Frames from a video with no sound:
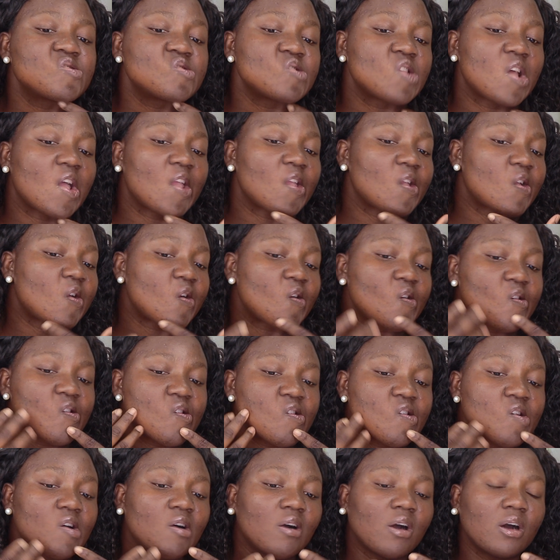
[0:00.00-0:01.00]
like
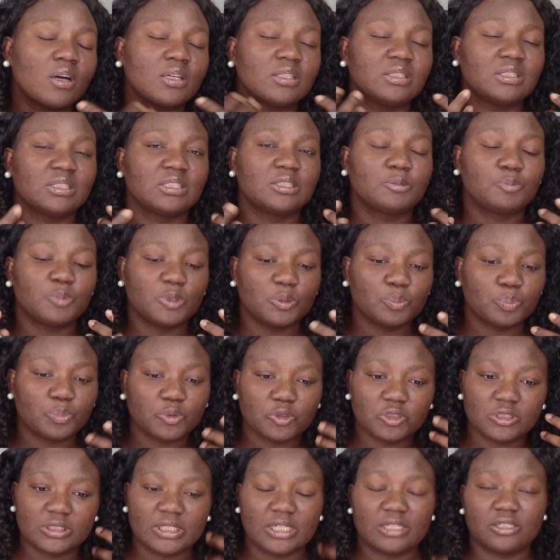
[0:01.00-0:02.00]
all these
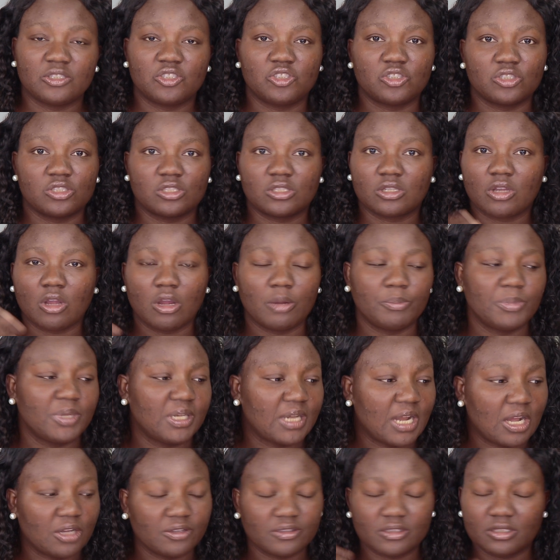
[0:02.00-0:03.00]
pimples that is just
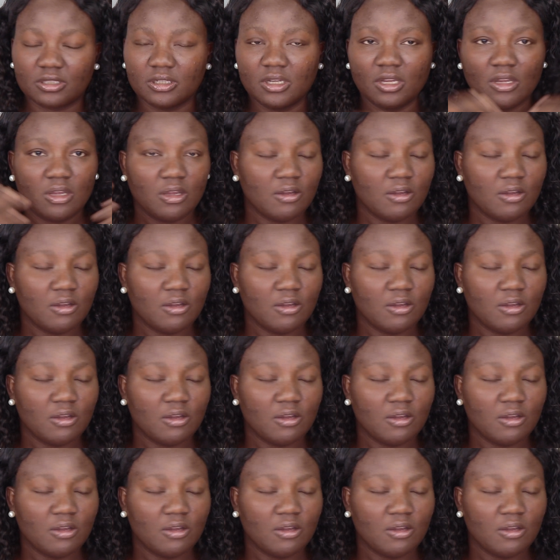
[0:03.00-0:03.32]
coming out